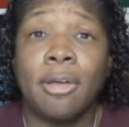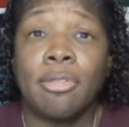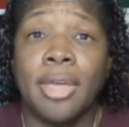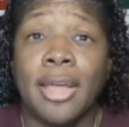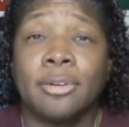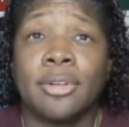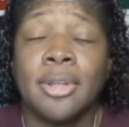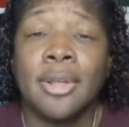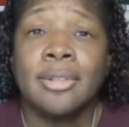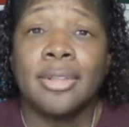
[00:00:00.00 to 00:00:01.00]
out
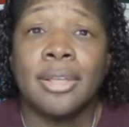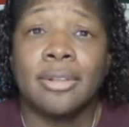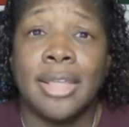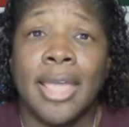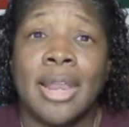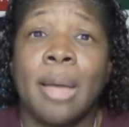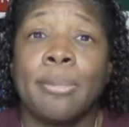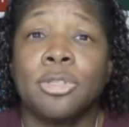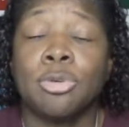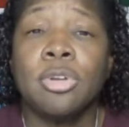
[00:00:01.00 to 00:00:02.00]
that they had
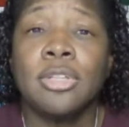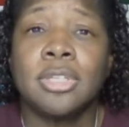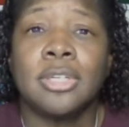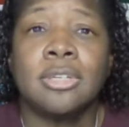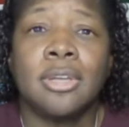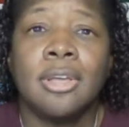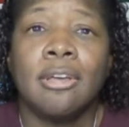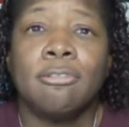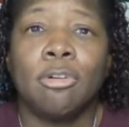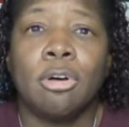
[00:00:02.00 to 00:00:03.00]
opportunity
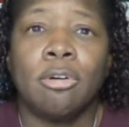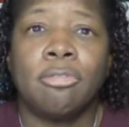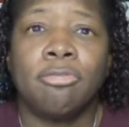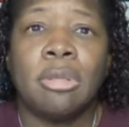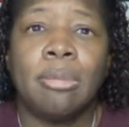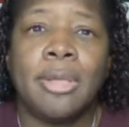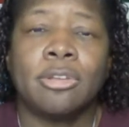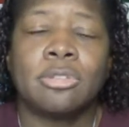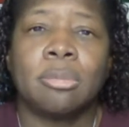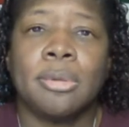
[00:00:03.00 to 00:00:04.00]
for
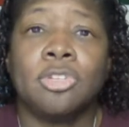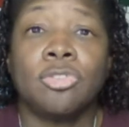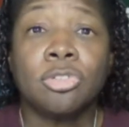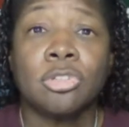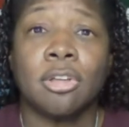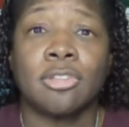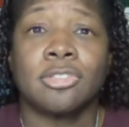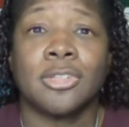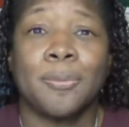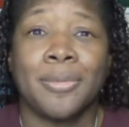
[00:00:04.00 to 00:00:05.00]
females to be drill
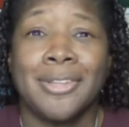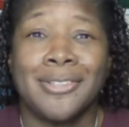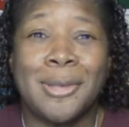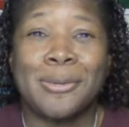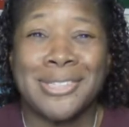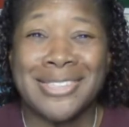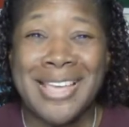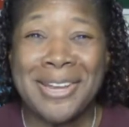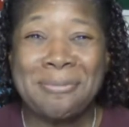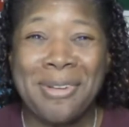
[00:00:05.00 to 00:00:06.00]
sergeants. So I was
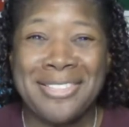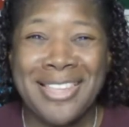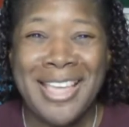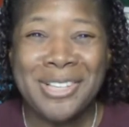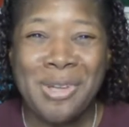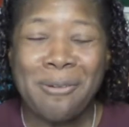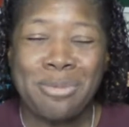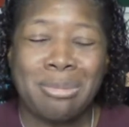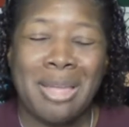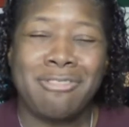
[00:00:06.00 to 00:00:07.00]
excited about that. So I put
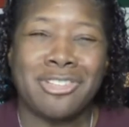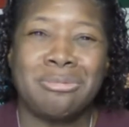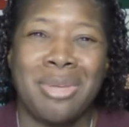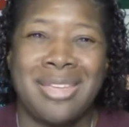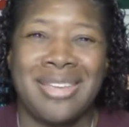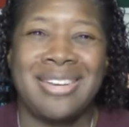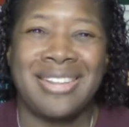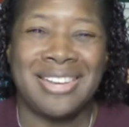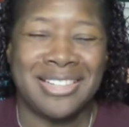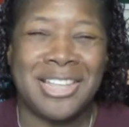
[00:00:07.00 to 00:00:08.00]
my resume in,
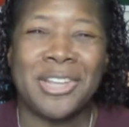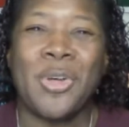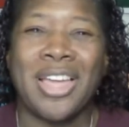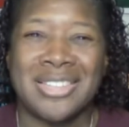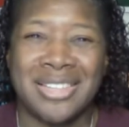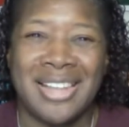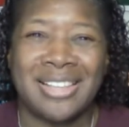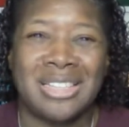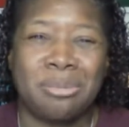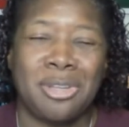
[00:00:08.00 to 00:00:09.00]
and saying, no, I got selected
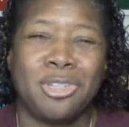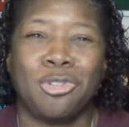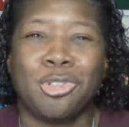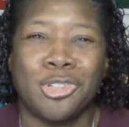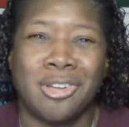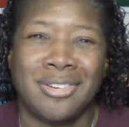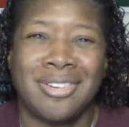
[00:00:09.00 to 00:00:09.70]
to be a drill sergeant.